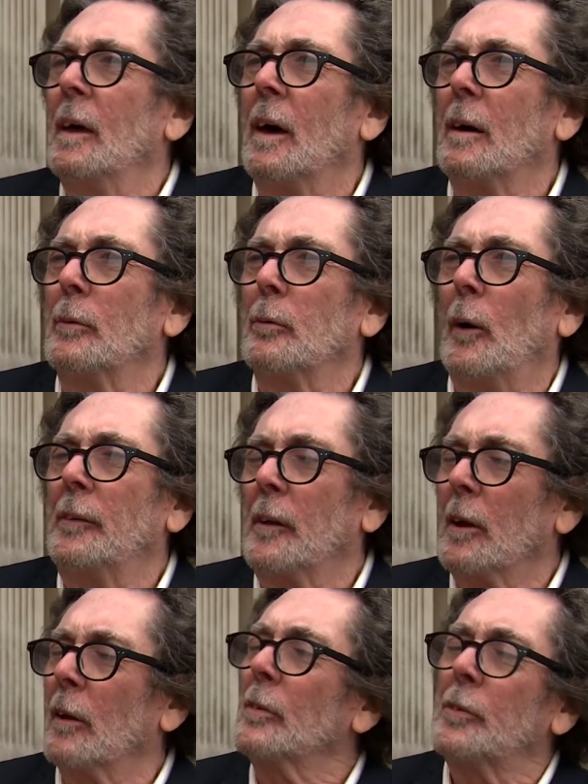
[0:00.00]
We've waited
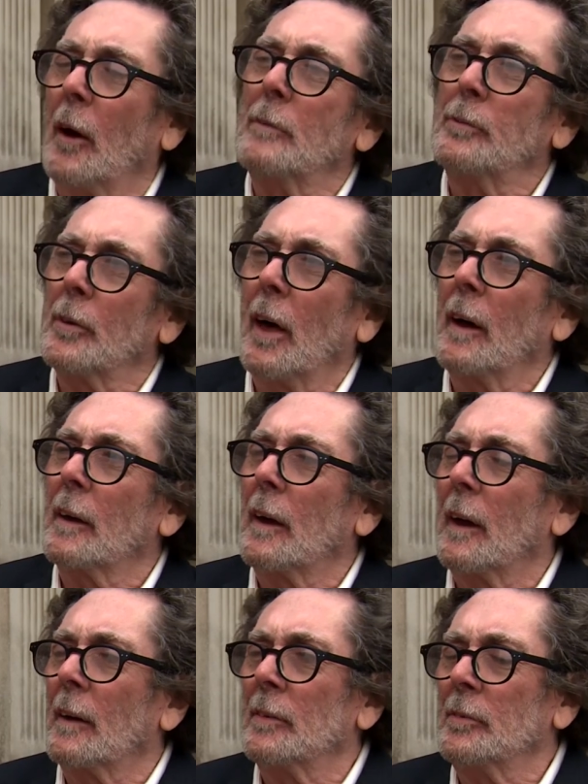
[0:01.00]
a long time for that,
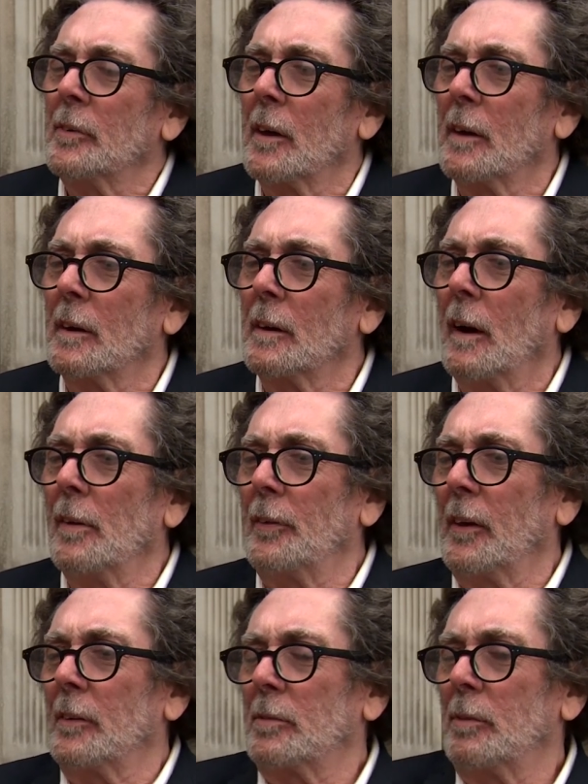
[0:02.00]
and I
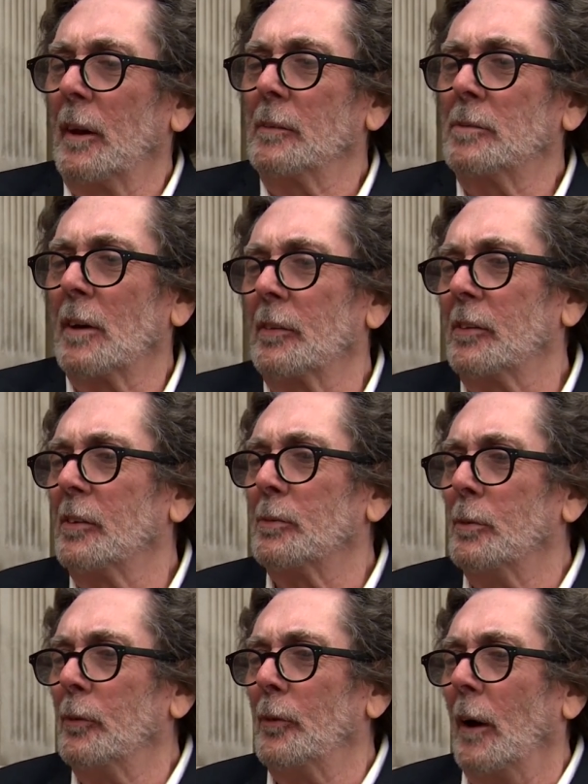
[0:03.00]
think, you know, justice
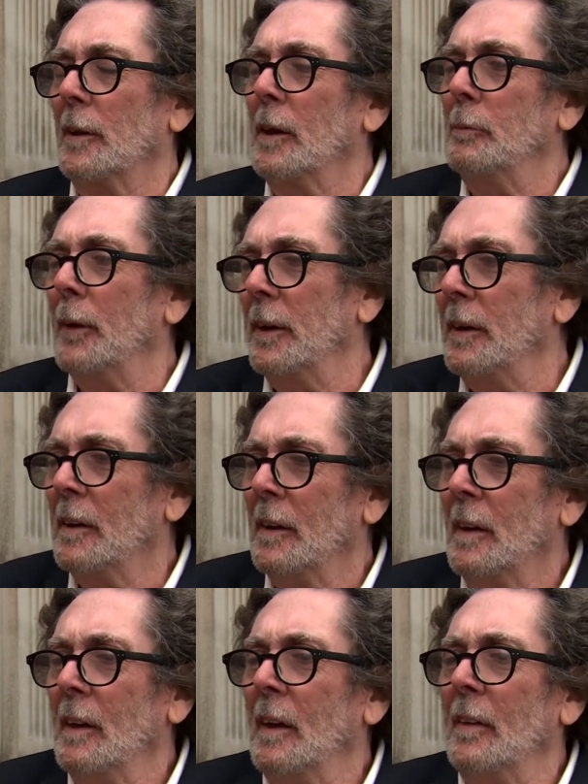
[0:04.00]
will finally be
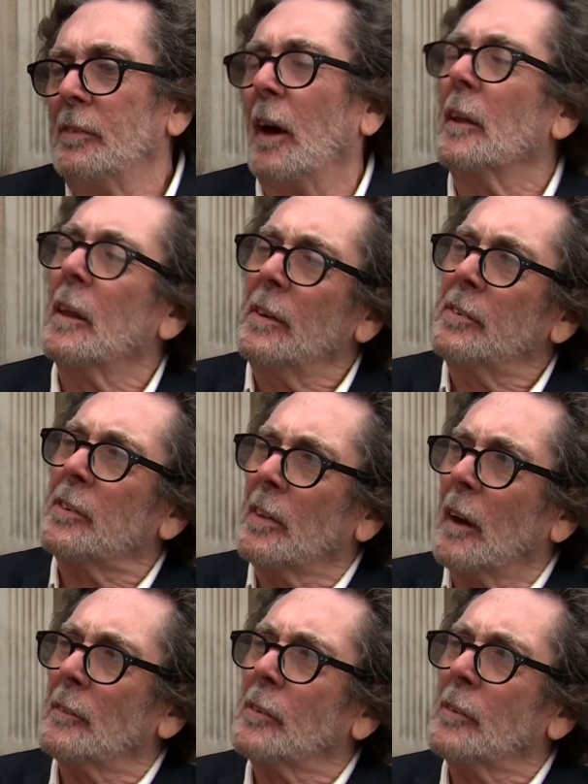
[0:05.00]
done, at least in that